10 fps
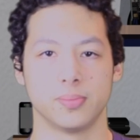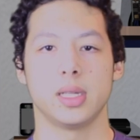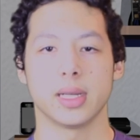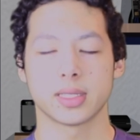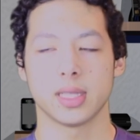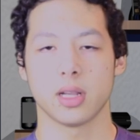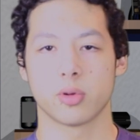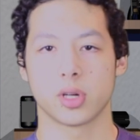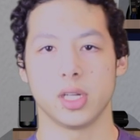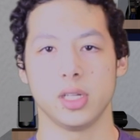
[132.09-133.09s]
The next thing
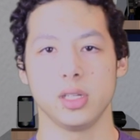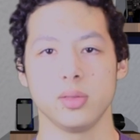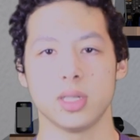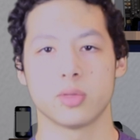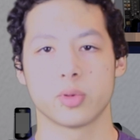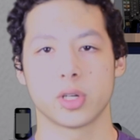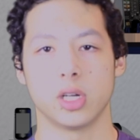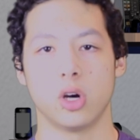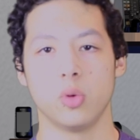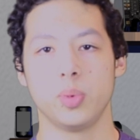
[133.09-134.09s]
we're going to do is we're
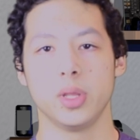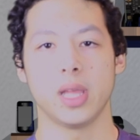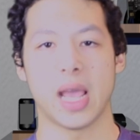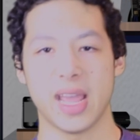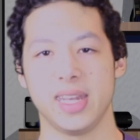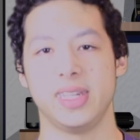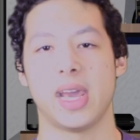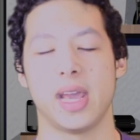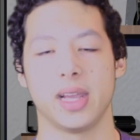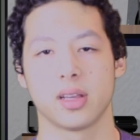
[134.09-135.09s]
going to open the head
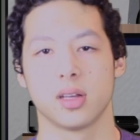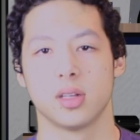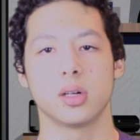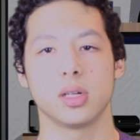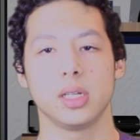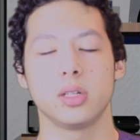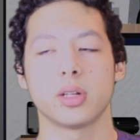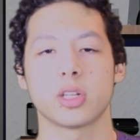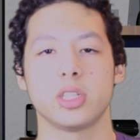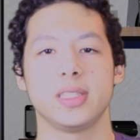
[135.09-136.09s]
tag. You
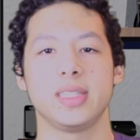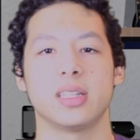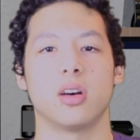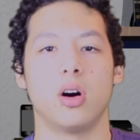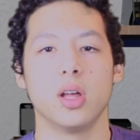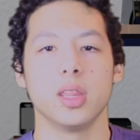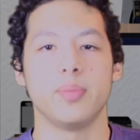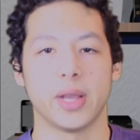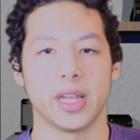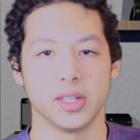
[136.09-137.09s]
don't actually see it on
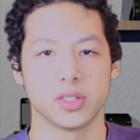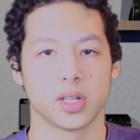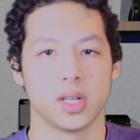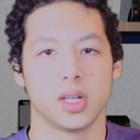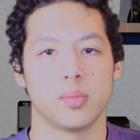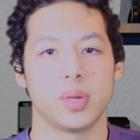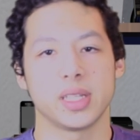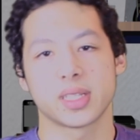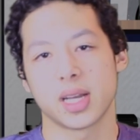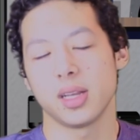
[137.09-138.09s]
the page, but
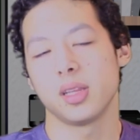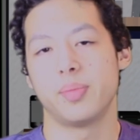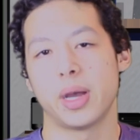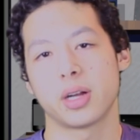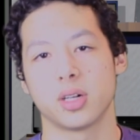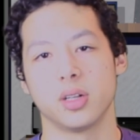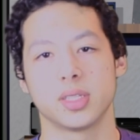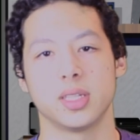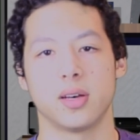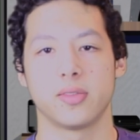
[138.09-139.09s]
it's kind of the
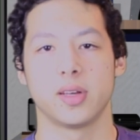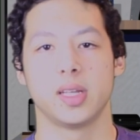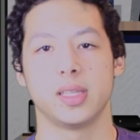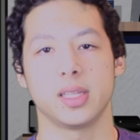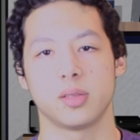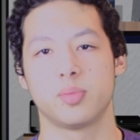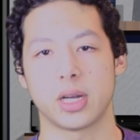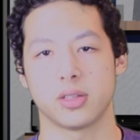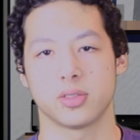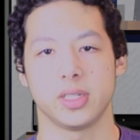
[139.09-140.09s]
background stuff that the
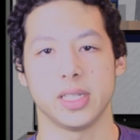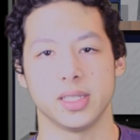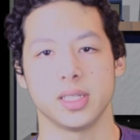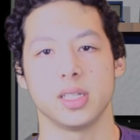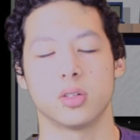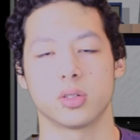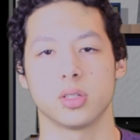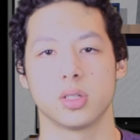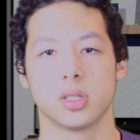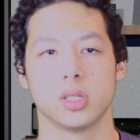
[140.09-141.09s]
browser needs in
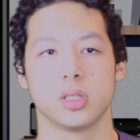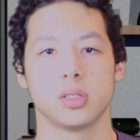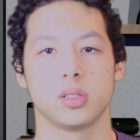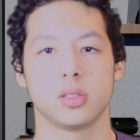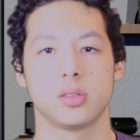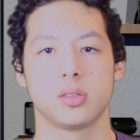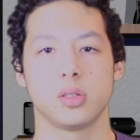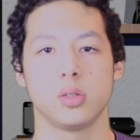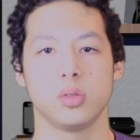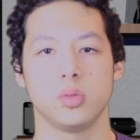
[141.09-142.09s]
order
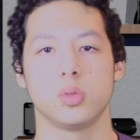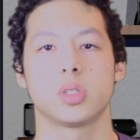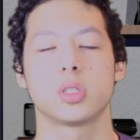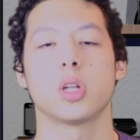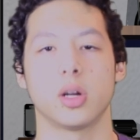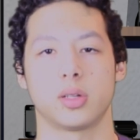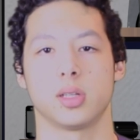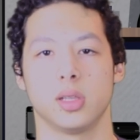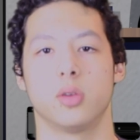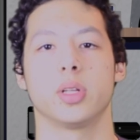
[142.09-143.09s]
to
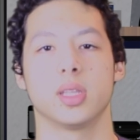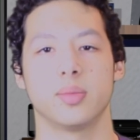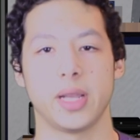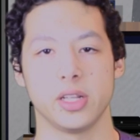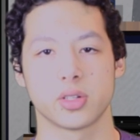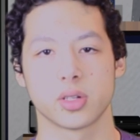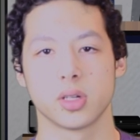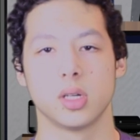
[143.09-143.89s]
start loading the page.